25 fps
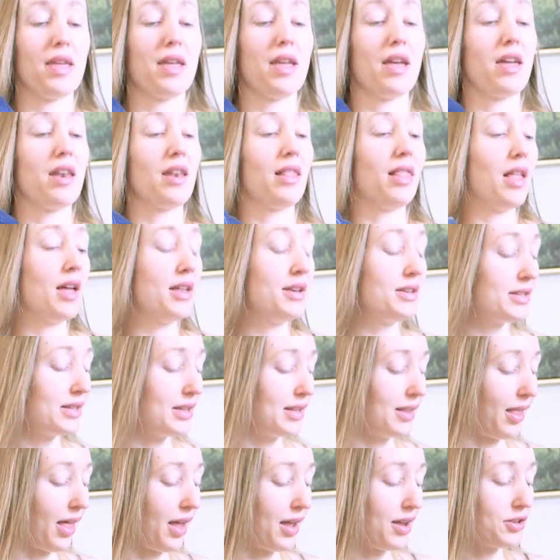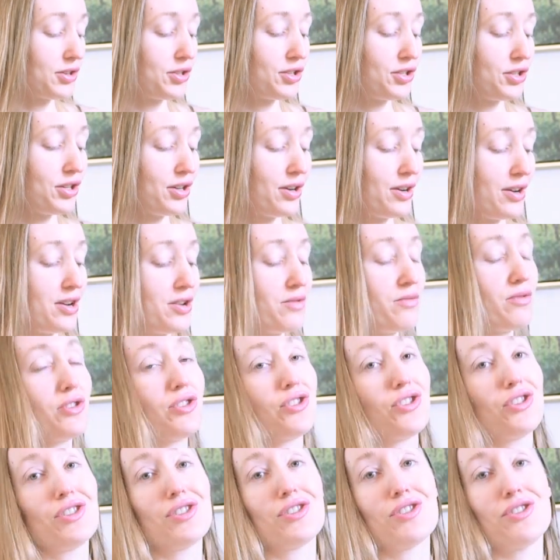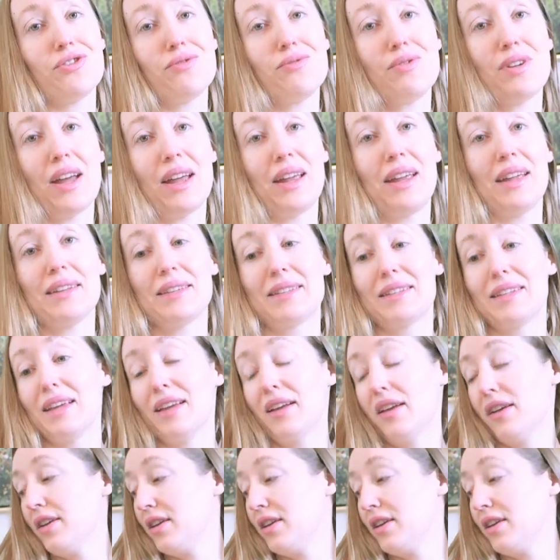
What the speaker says: in London last year, and it was just so nice